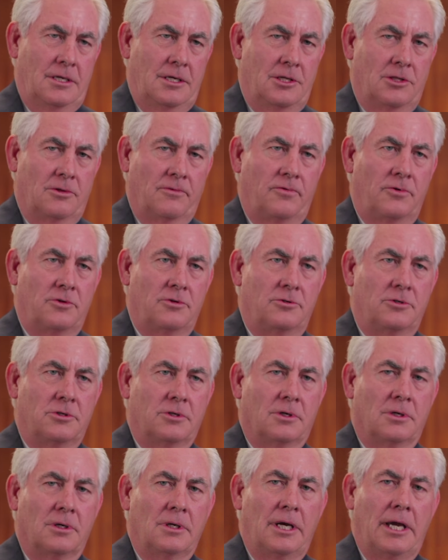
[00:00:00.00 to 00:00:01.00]
in the
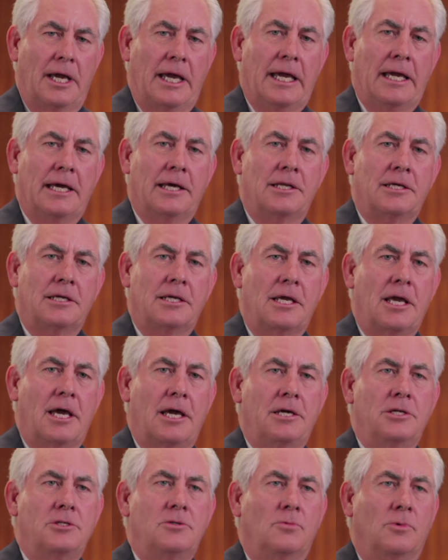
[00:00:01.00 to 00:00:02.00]
future, and
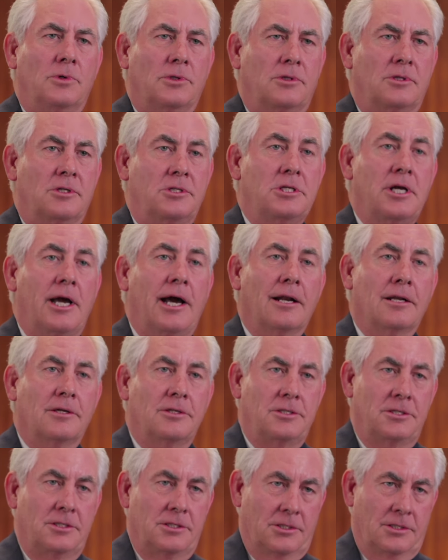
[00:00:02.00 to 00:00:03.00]
engage with the
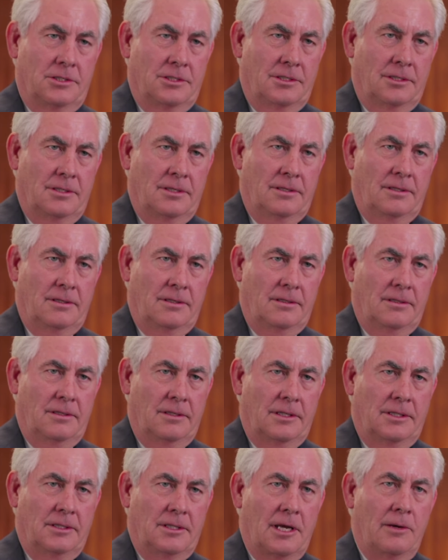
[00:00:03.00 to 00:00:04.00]
challenges
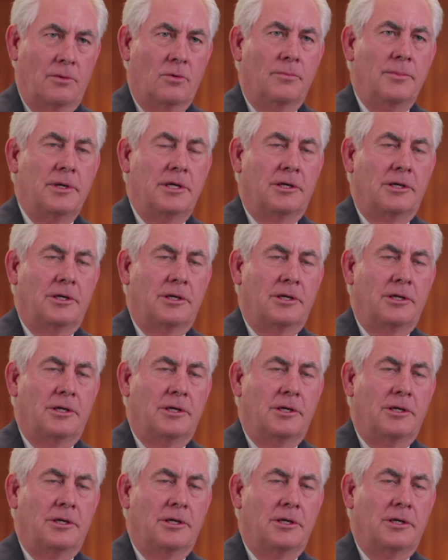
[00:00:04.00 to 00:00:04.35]
that they will